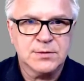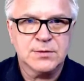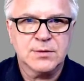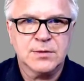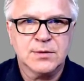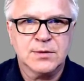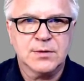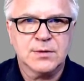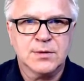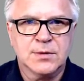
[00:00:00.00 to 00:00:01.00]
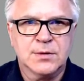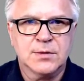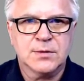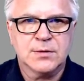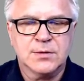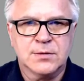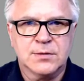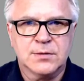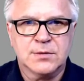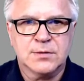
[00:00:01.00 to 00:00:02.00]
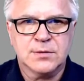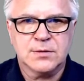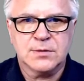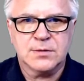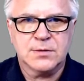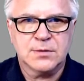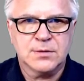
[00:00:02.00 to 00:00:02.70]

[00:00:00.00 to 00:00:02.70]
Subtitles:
Nothing is said.